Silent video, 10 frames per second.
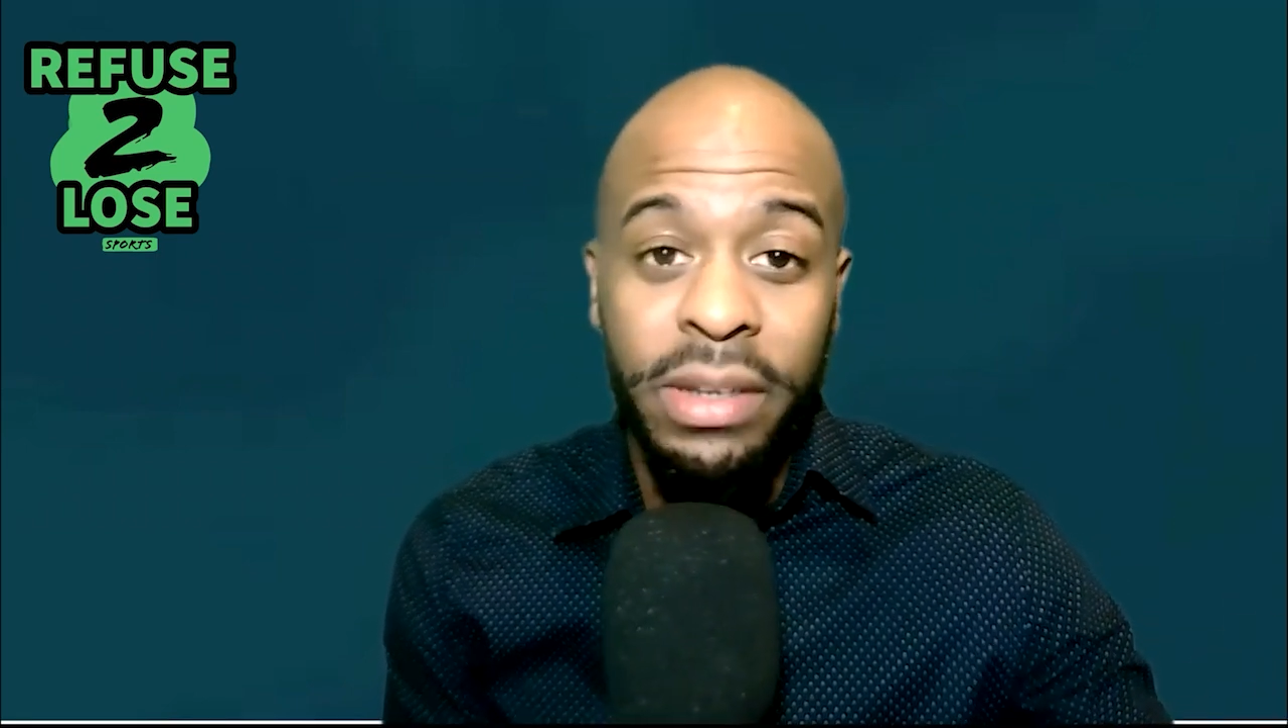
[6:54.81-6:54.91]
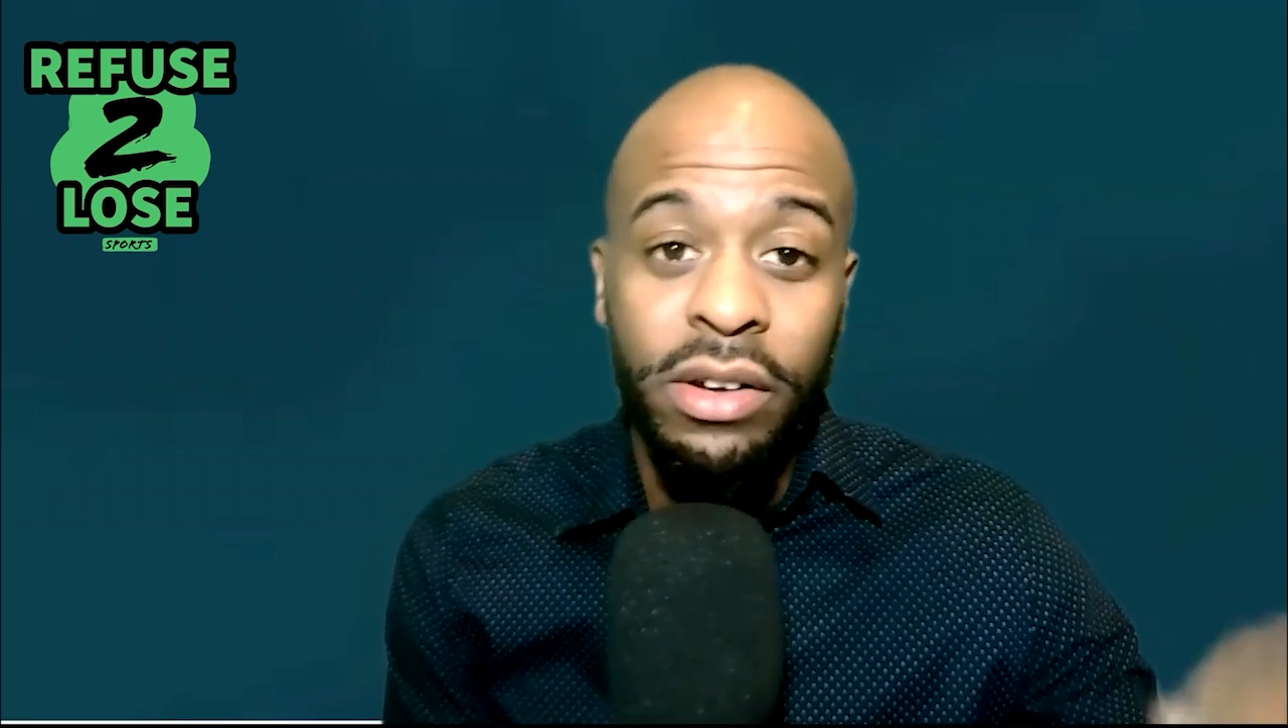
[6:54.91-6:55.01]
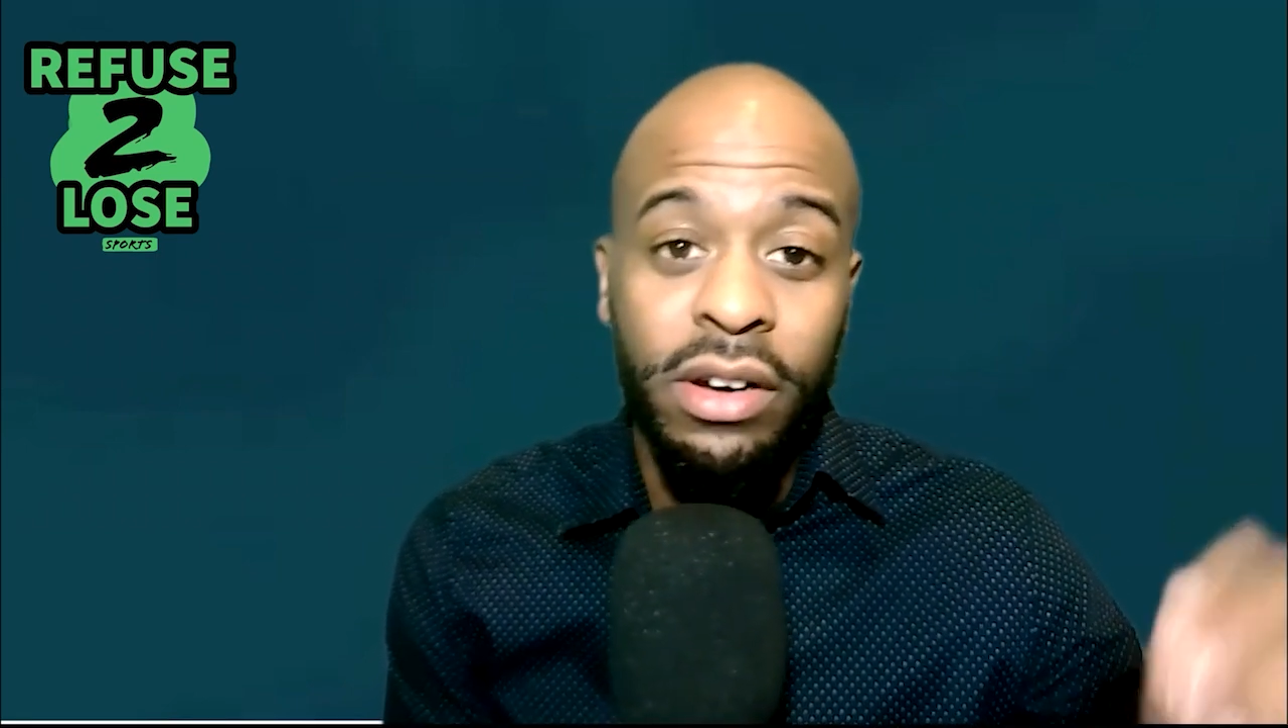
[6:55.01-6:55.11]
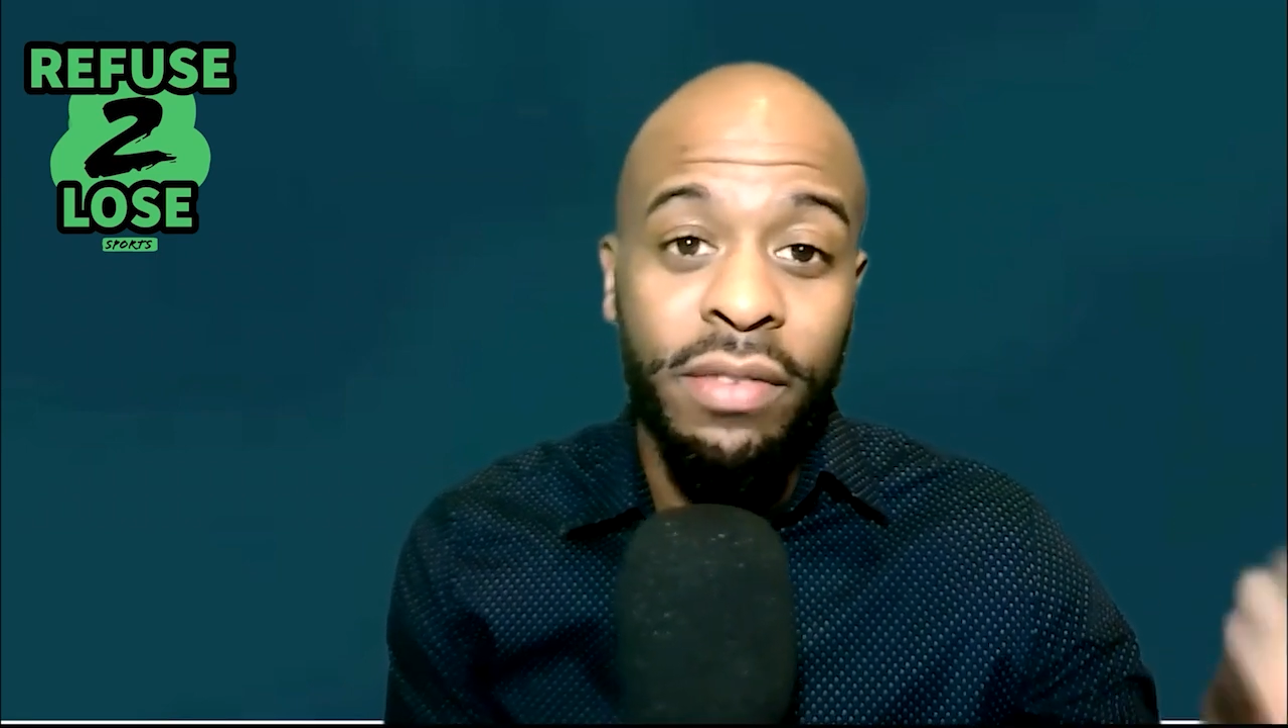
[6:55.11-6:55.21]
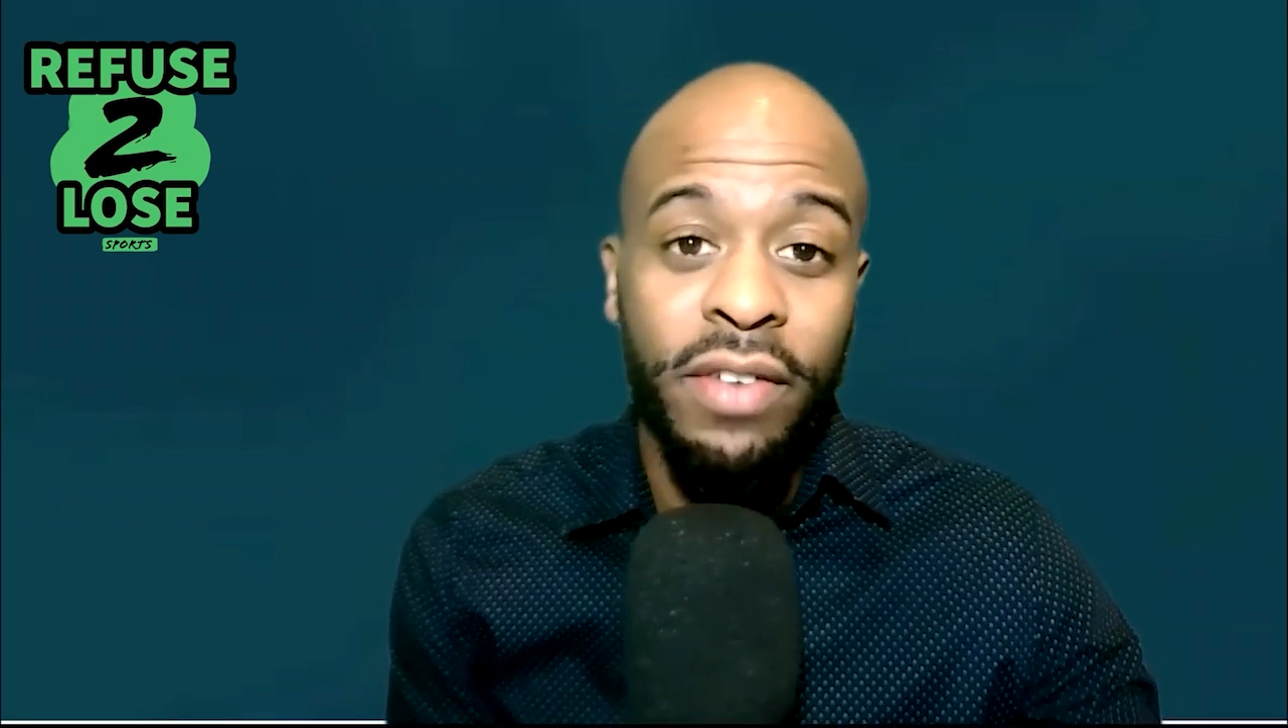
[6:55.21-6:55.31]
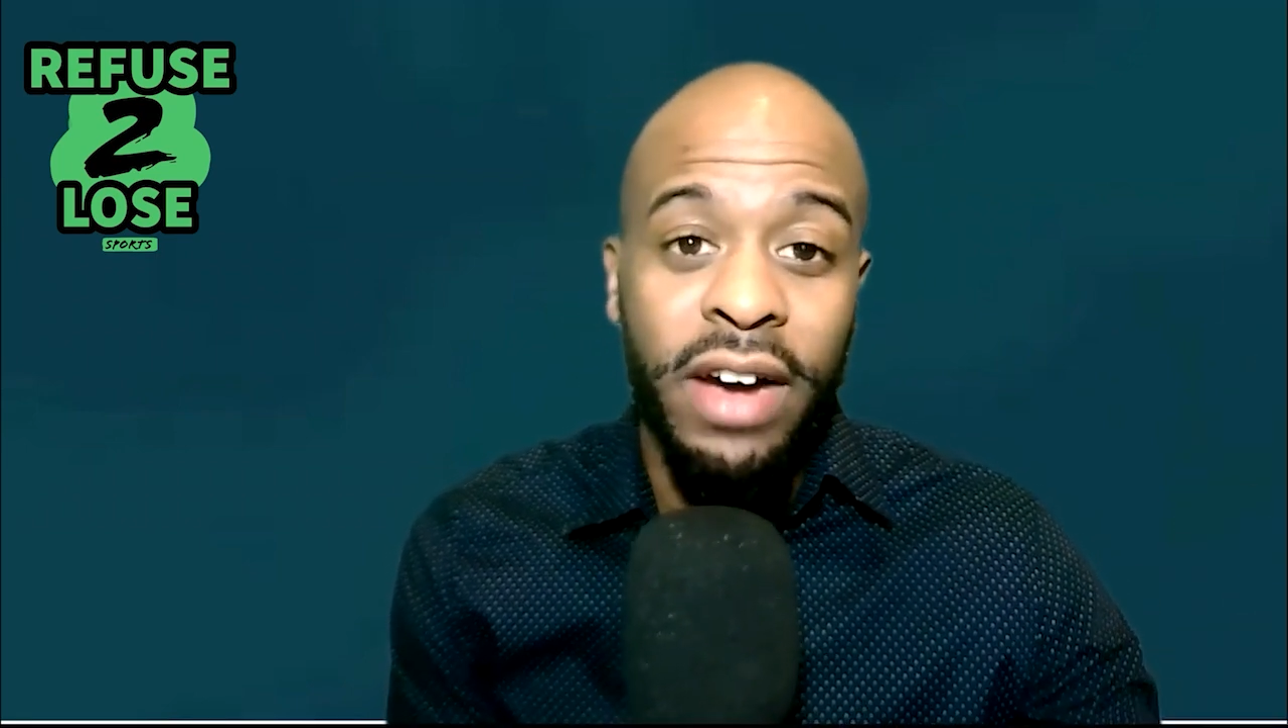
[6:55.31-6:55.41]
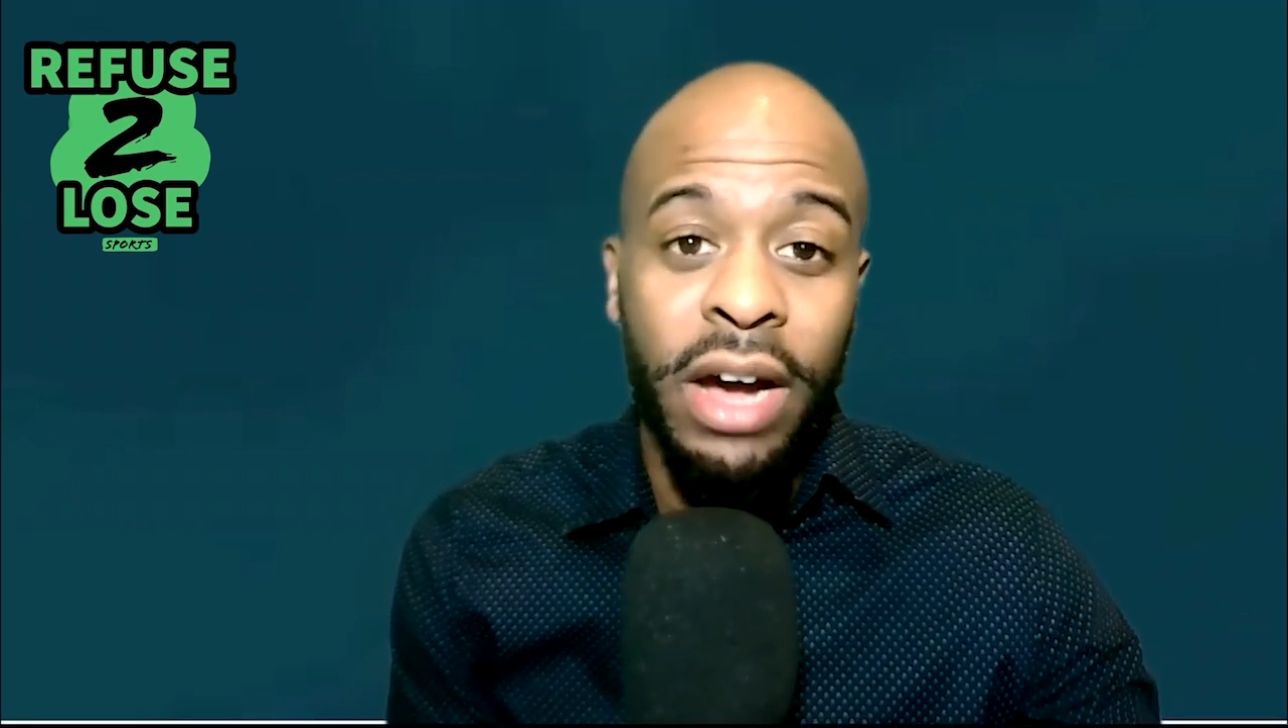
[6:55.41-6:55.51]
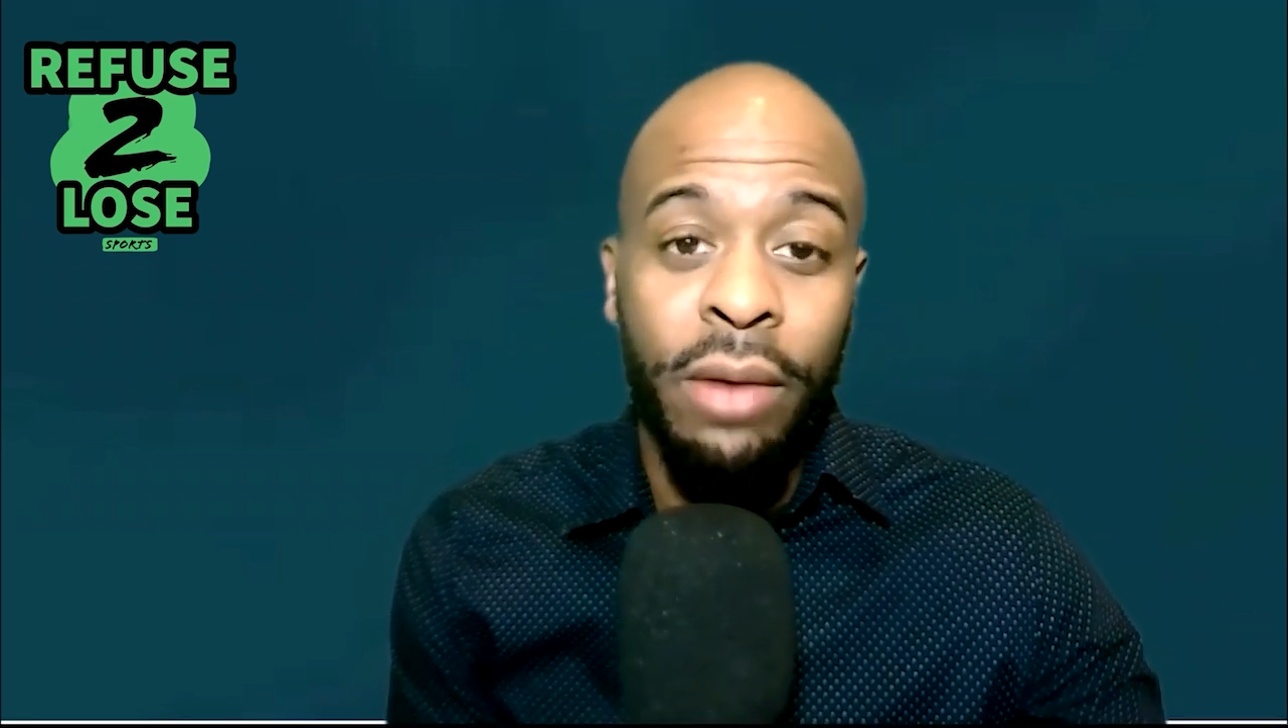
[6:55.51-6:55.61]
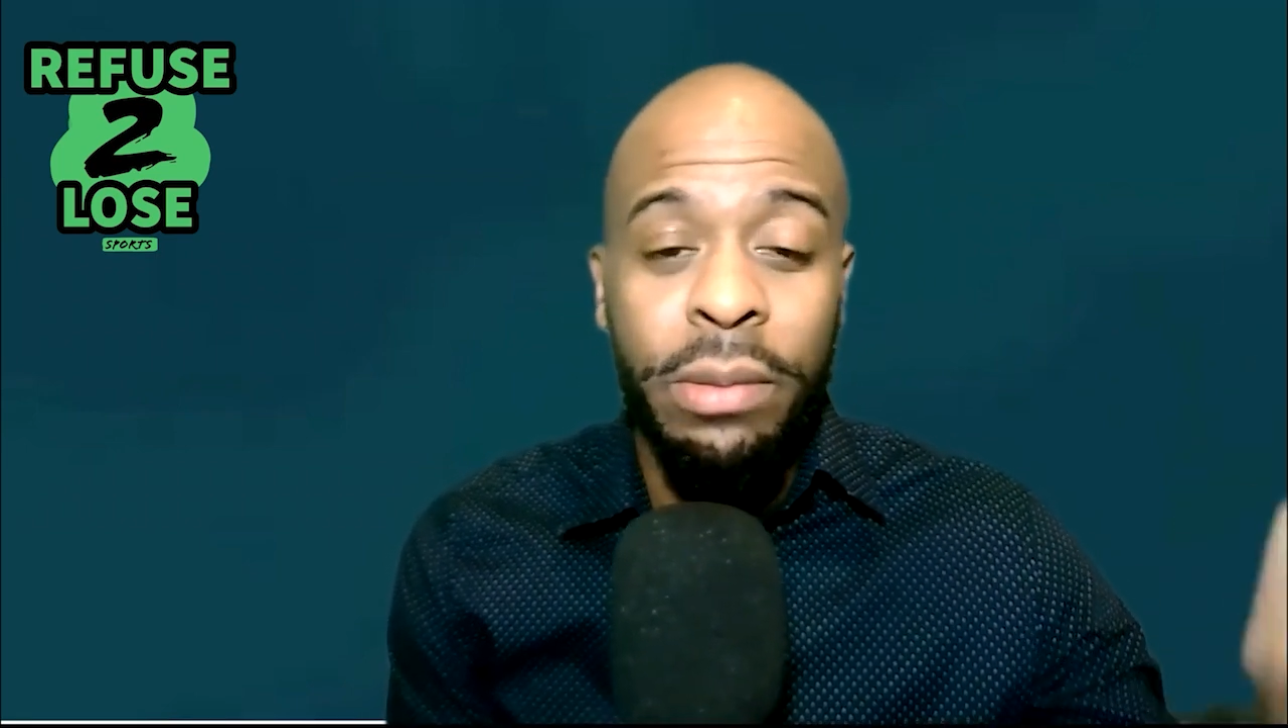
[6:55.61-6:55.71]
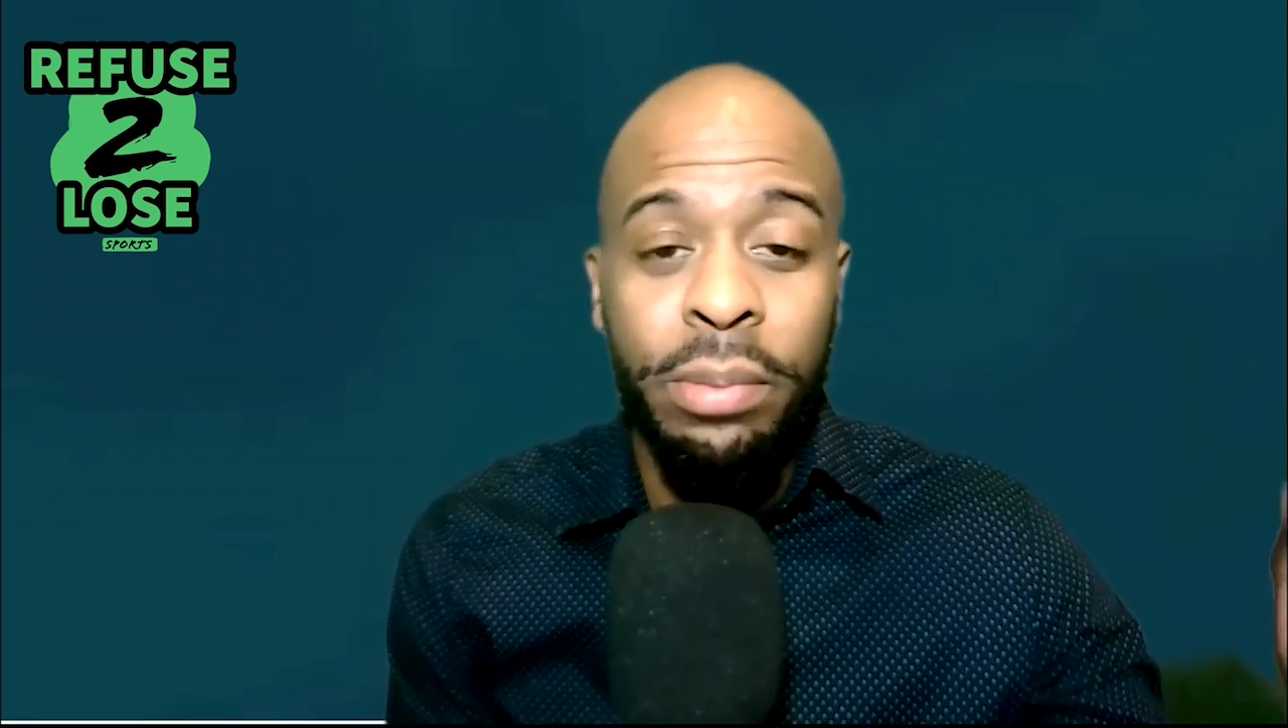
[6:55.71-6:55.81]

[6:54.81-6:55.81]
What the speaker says: notified we